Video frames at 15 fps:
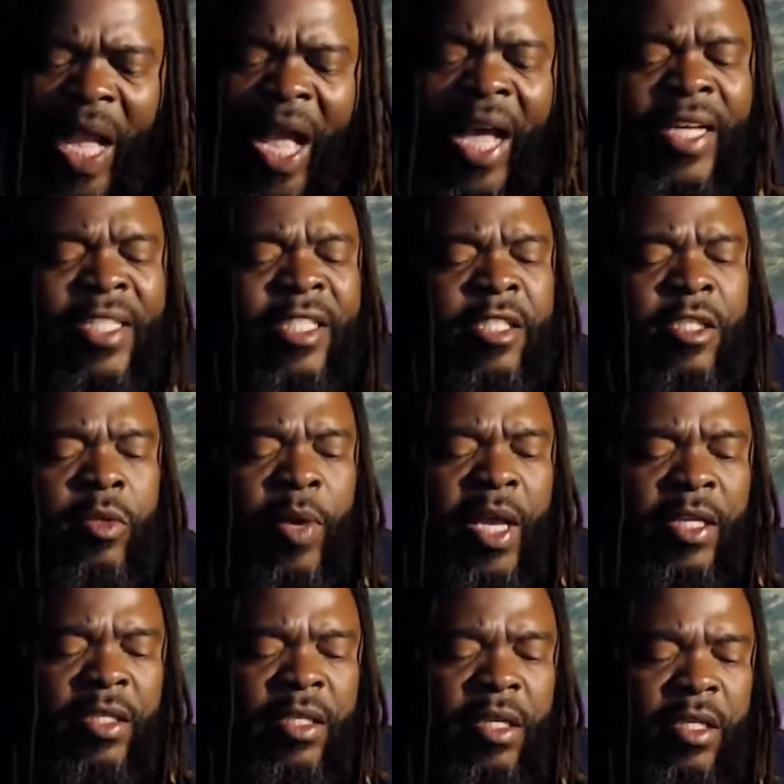It's just the way
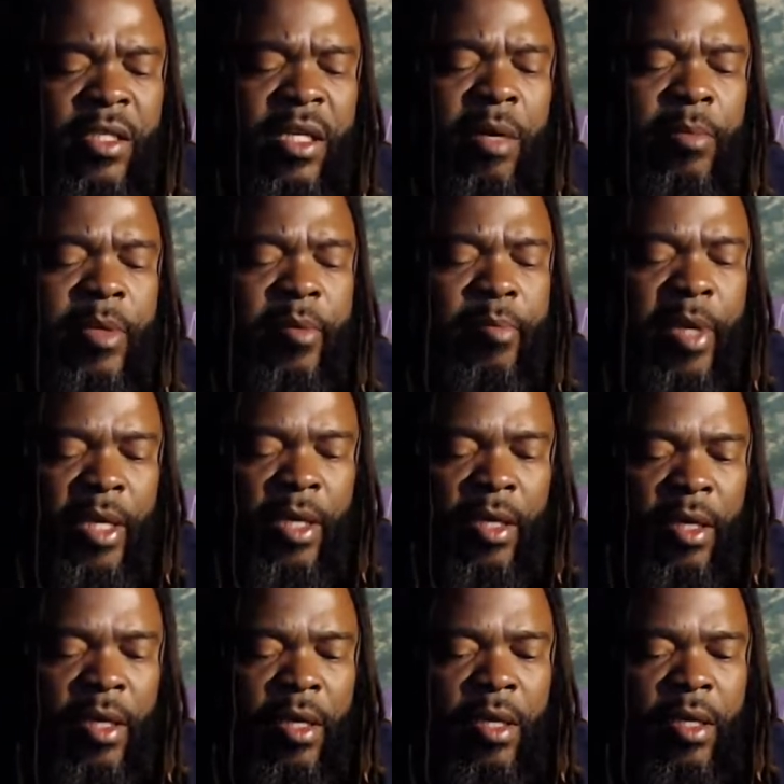it's coming to me.
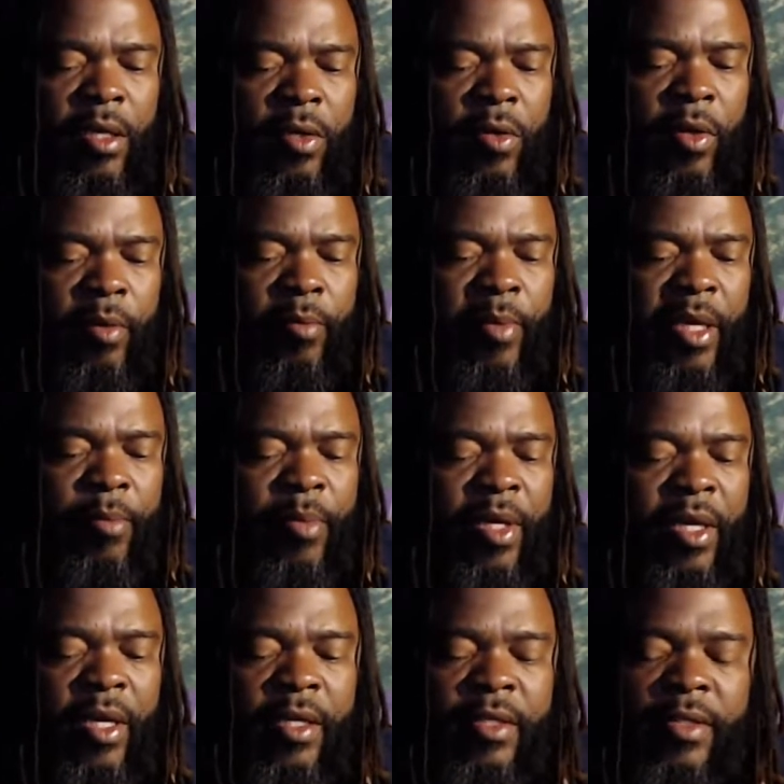You know what I mean?
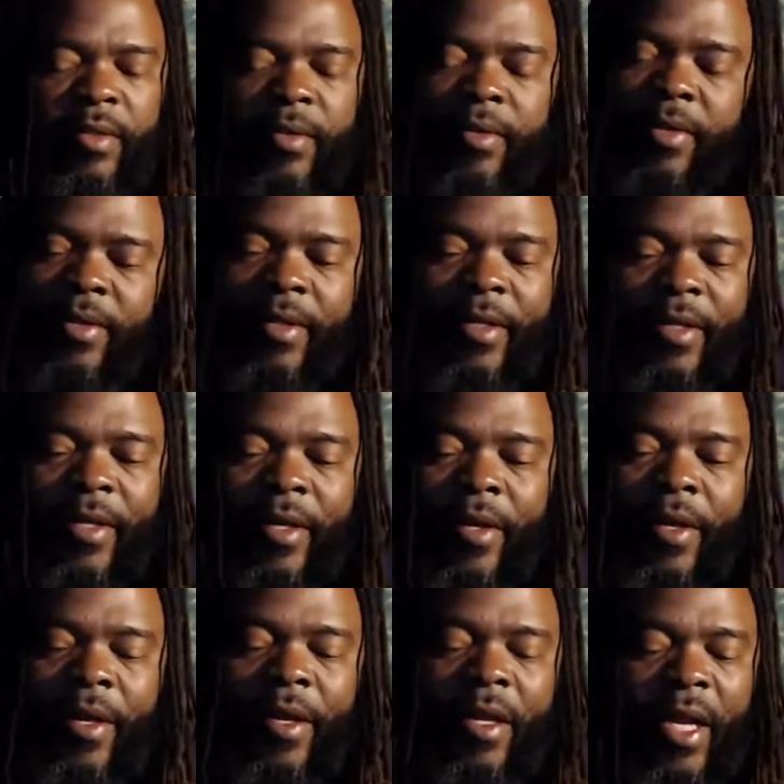Because,
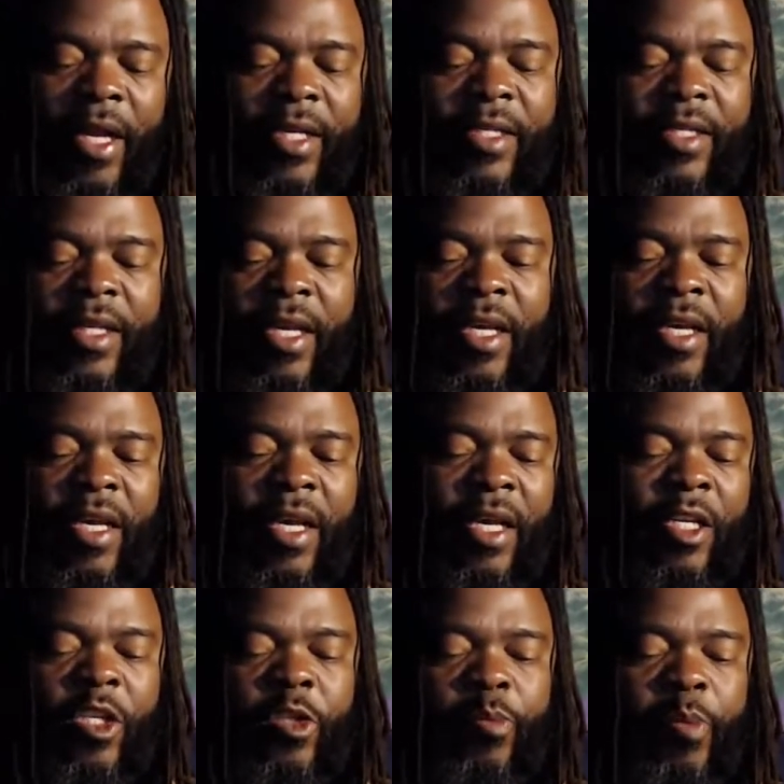like I said, in
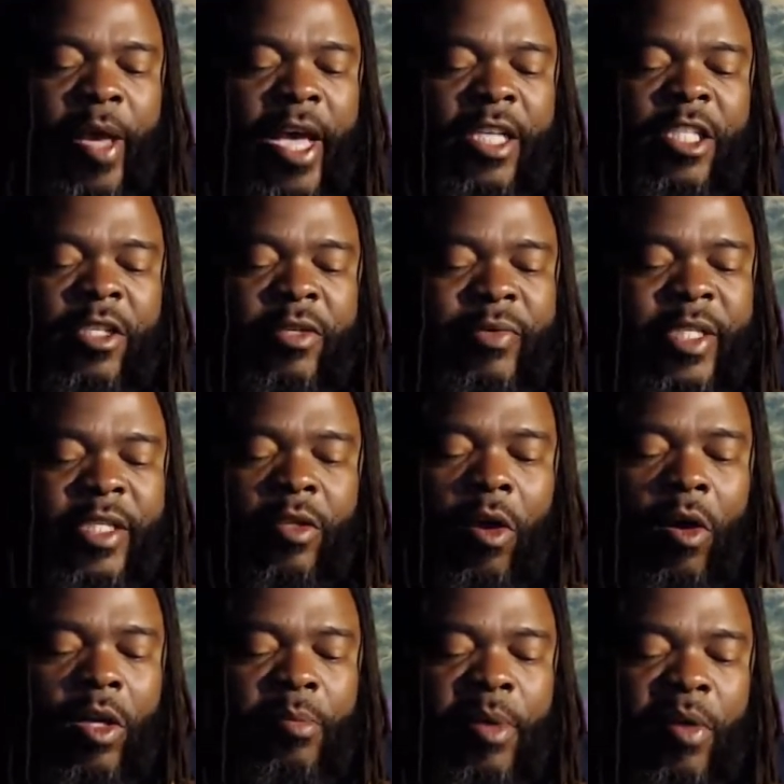this past, it was just
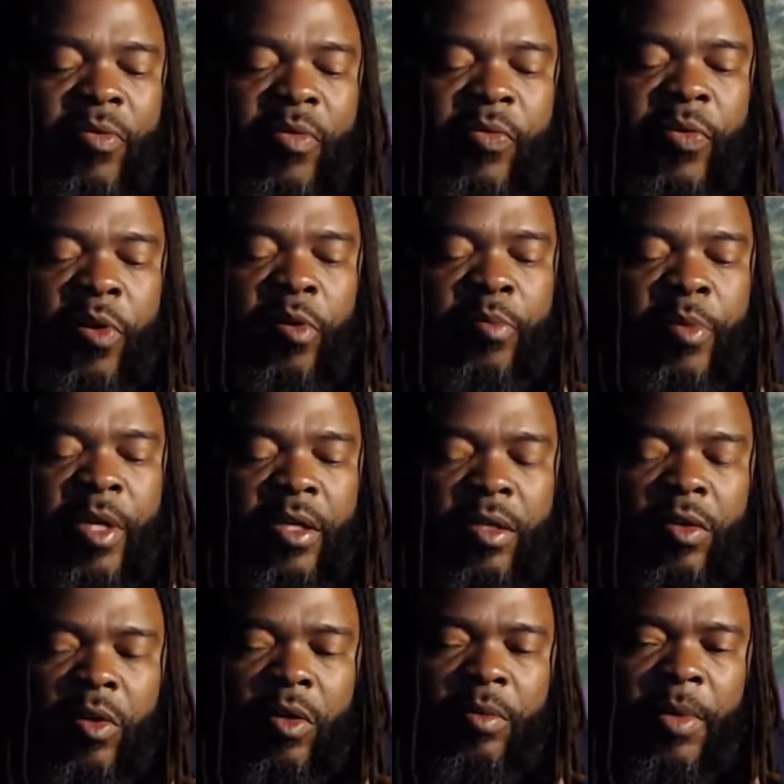all about fulfillment. You
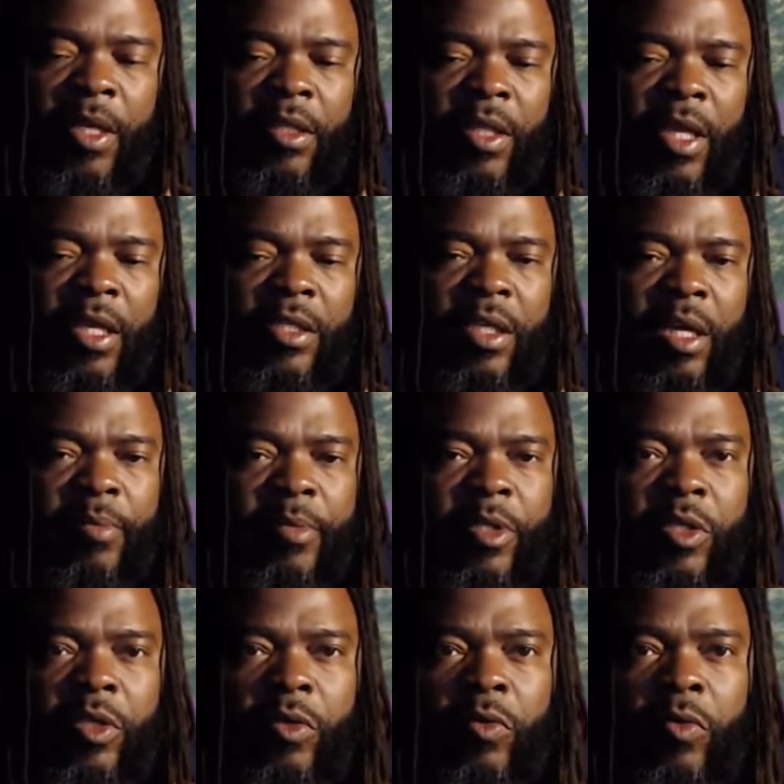know what I mean? Things coming
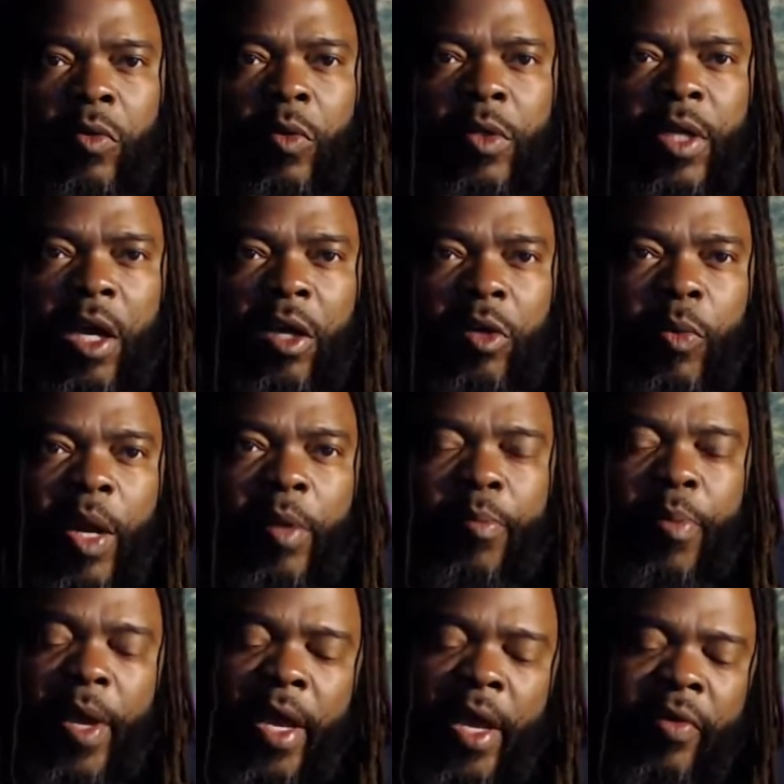to you, going down the right
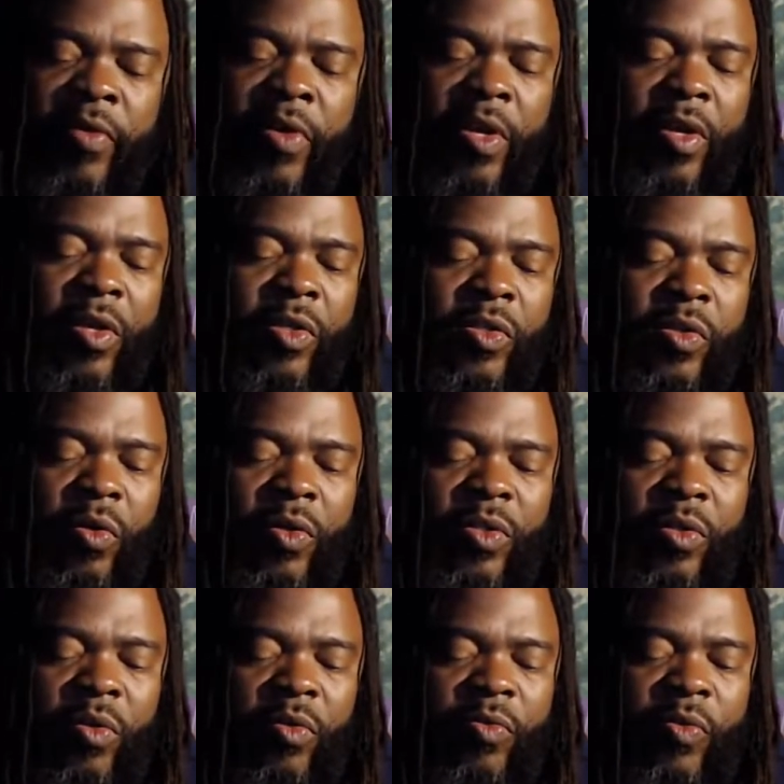path, so on and
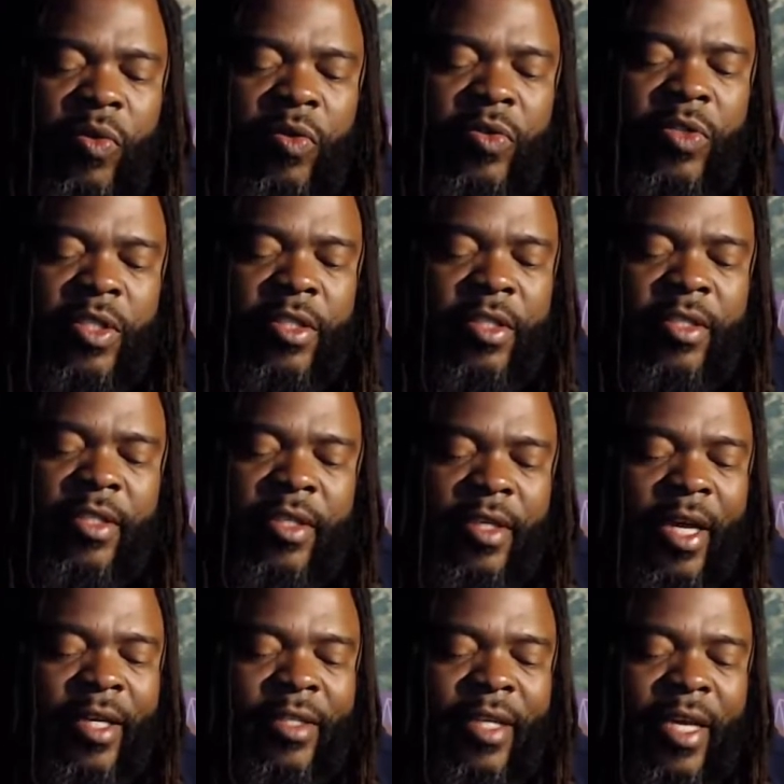so forth. Shit
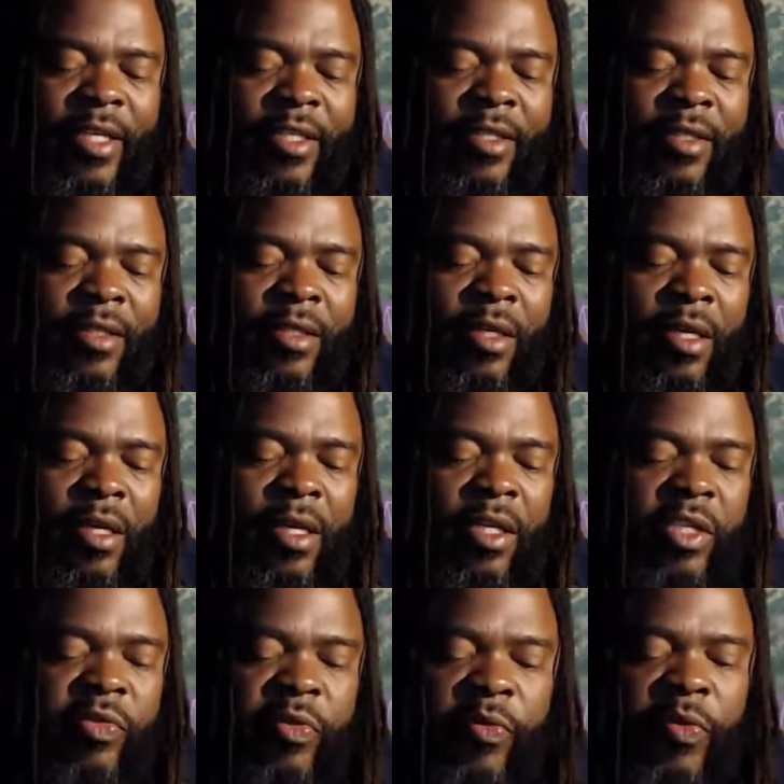like that. Just it's
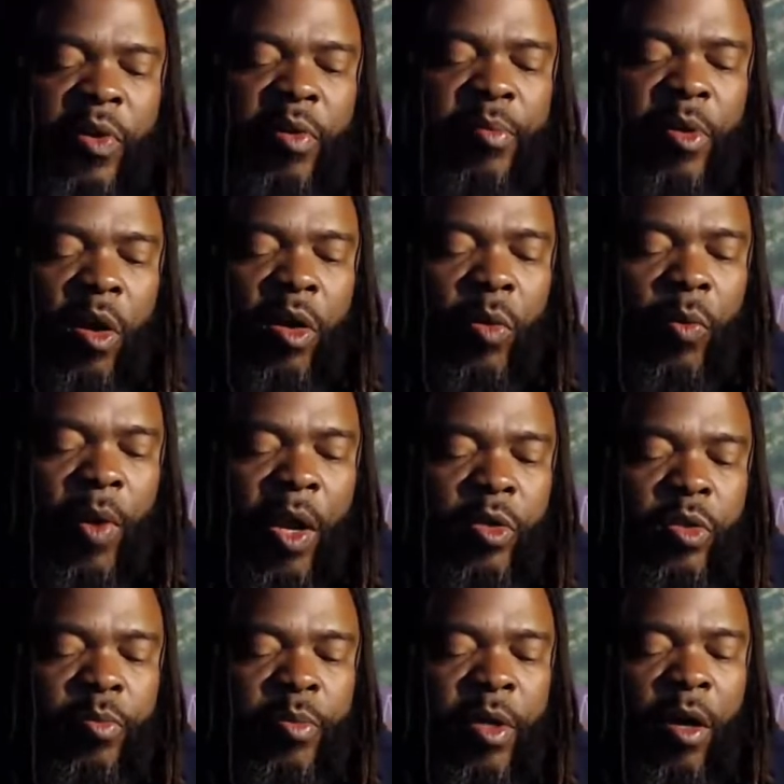fulfillment all around
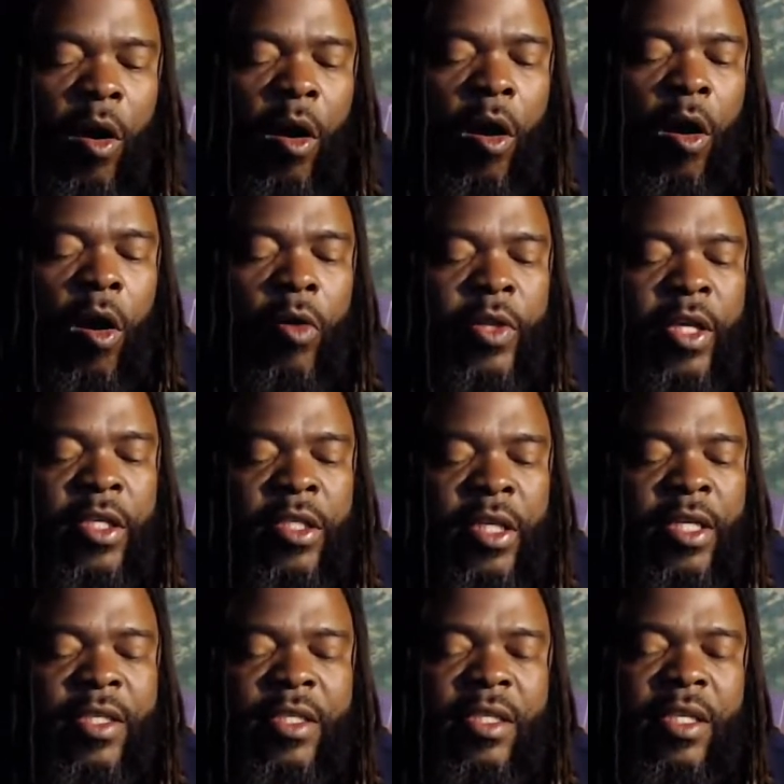you. But all these
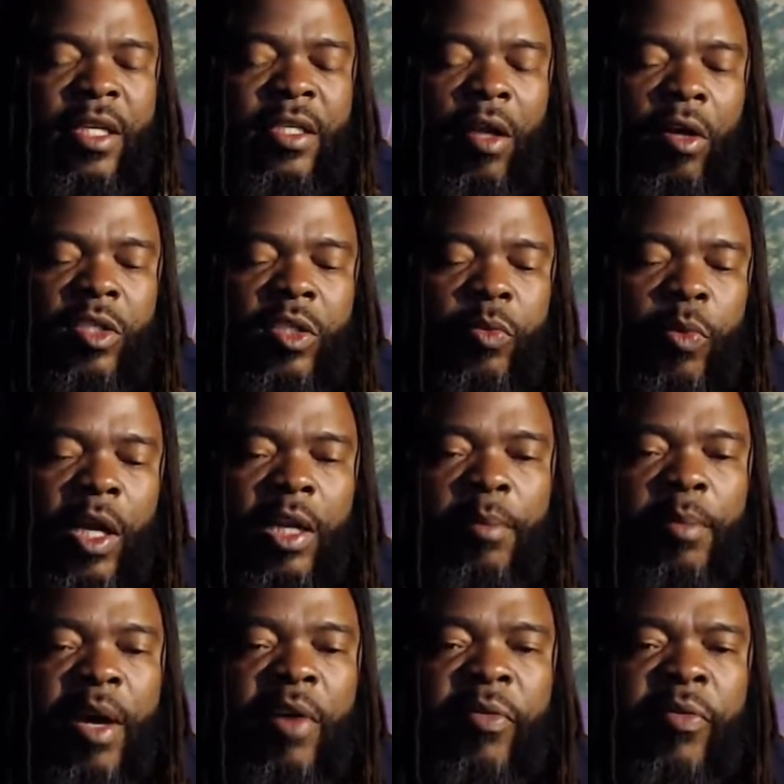entities are surrounded
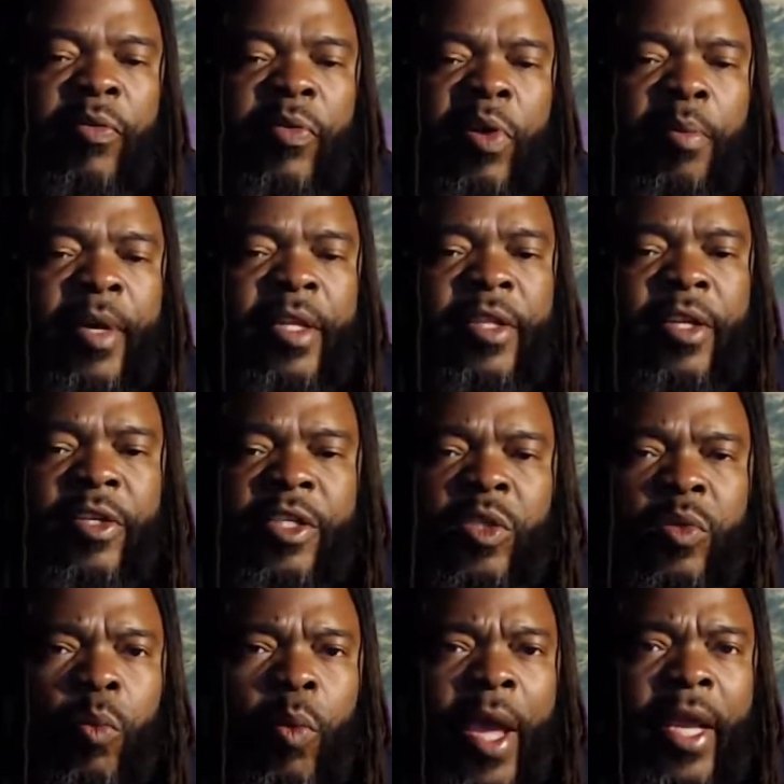by fulfillment, and they're
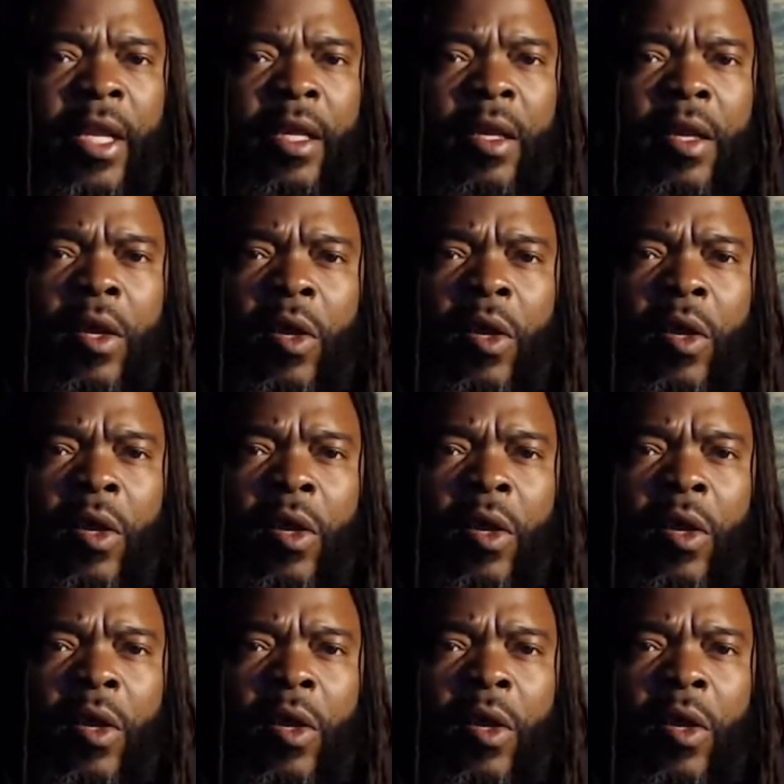just waiting,